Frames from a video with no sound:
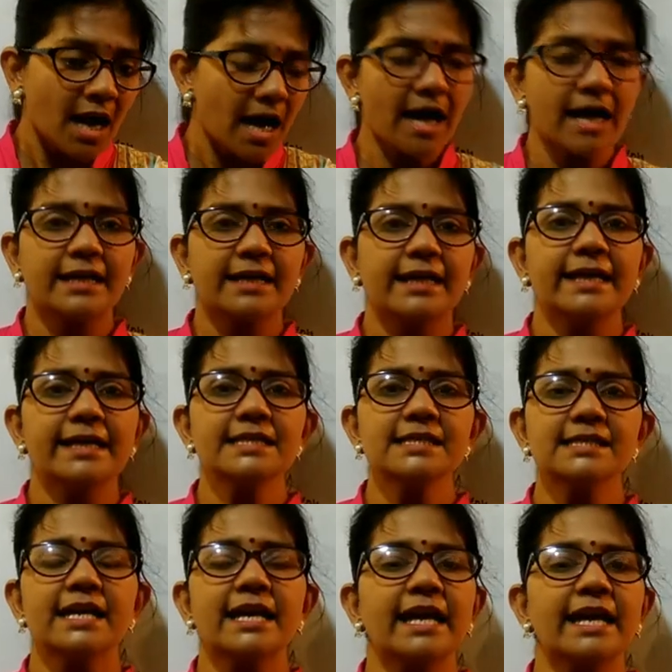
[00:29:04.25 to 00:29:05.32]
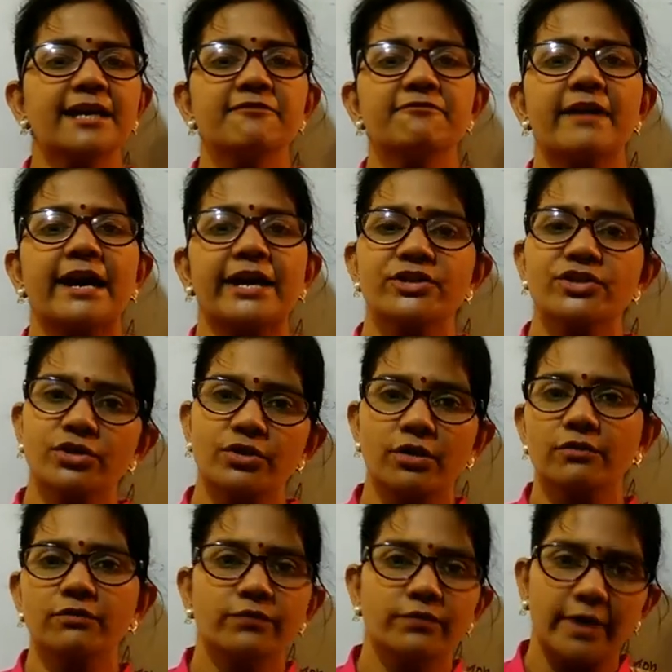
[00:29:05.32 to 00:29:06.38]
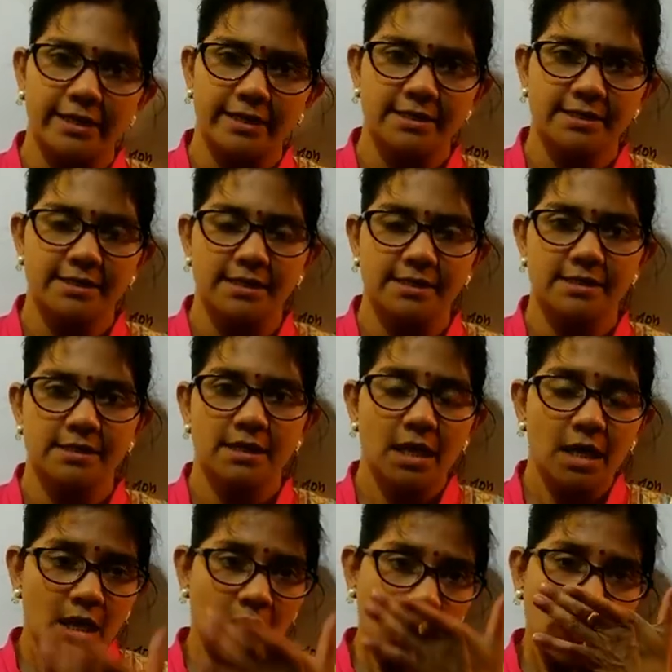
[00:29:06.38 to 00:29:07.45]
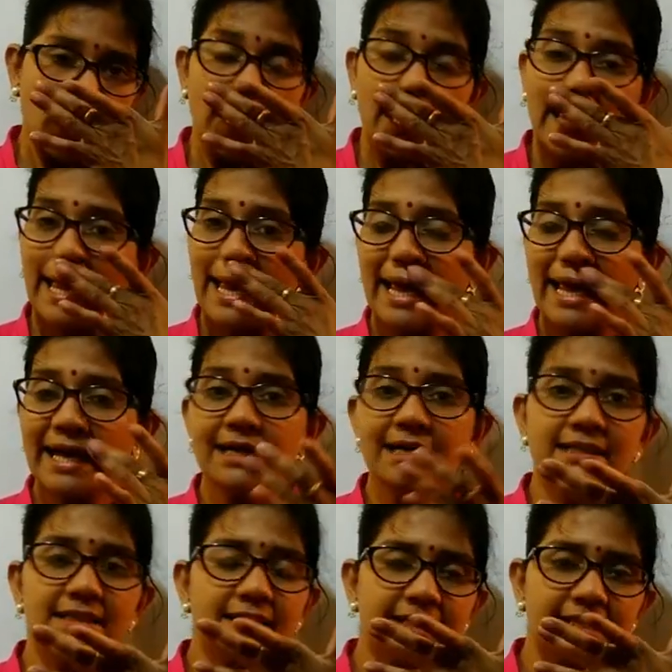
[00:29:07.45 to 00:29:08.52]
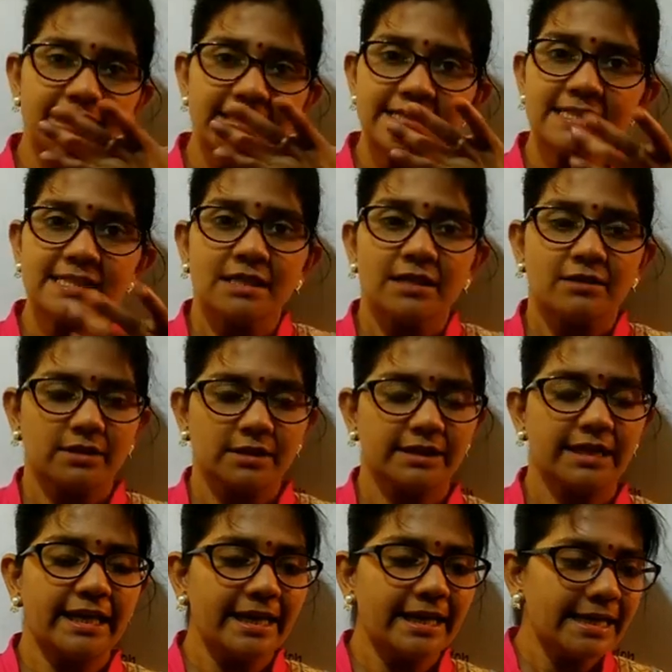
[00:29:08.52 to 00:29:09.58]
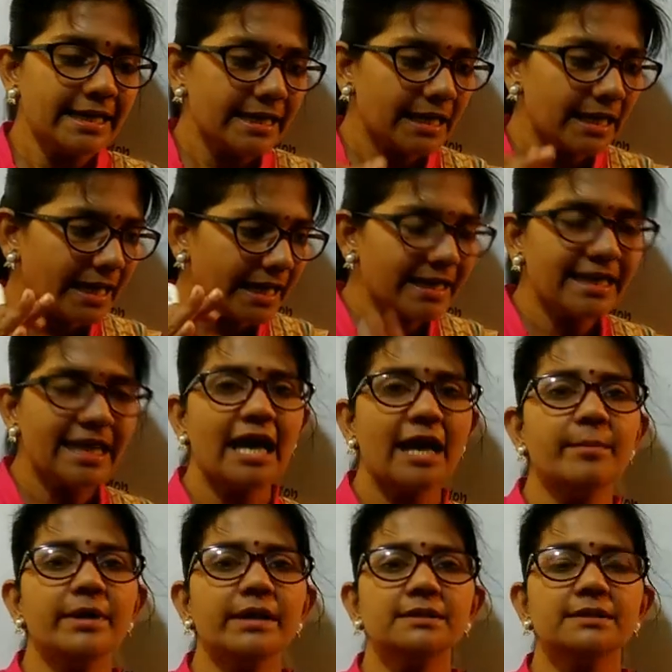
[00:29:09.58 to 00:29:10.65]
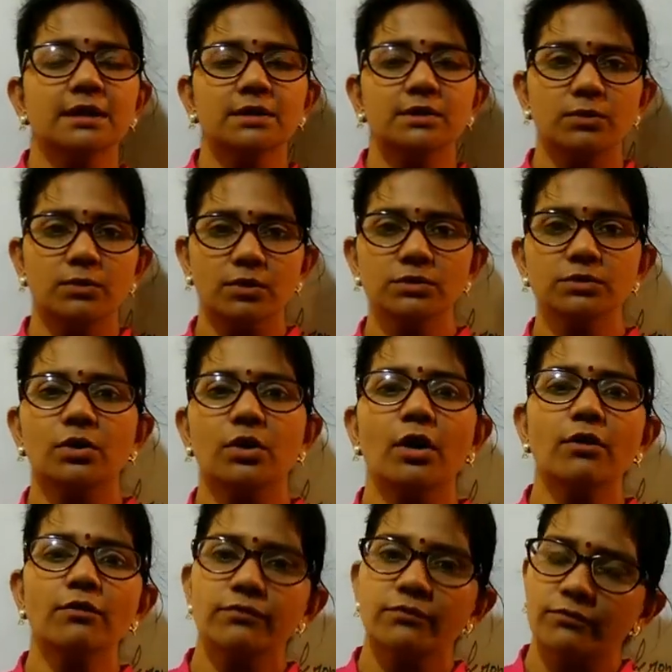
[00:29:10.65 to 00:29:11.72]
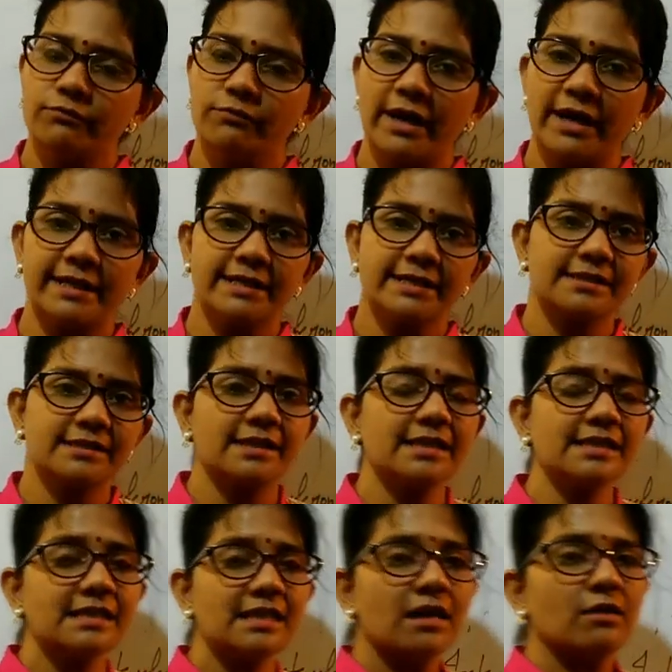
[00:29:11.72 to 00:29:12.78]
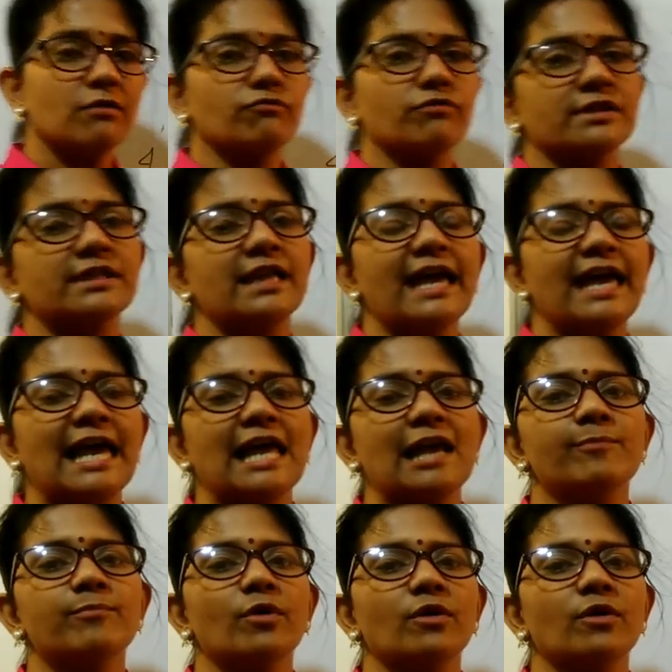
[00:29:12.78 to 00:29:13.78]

against the infection of viruses, and they inhibit the growth of viruses with the help